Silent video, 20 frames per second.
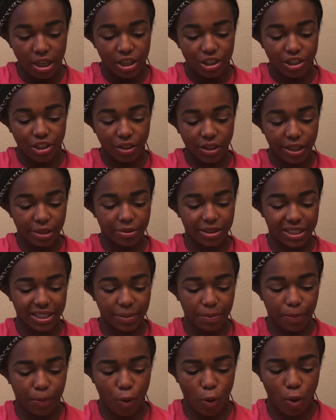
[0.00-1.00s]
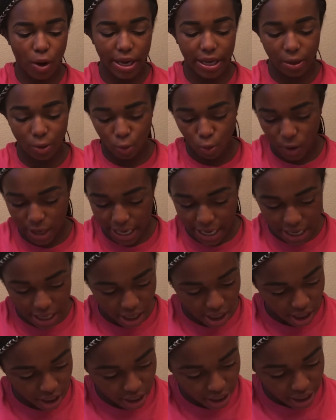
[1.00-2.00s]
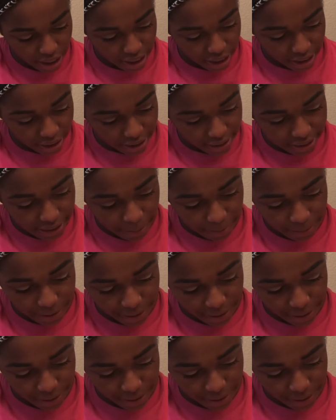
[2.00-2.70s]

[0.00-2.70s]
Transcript: So there was a point where some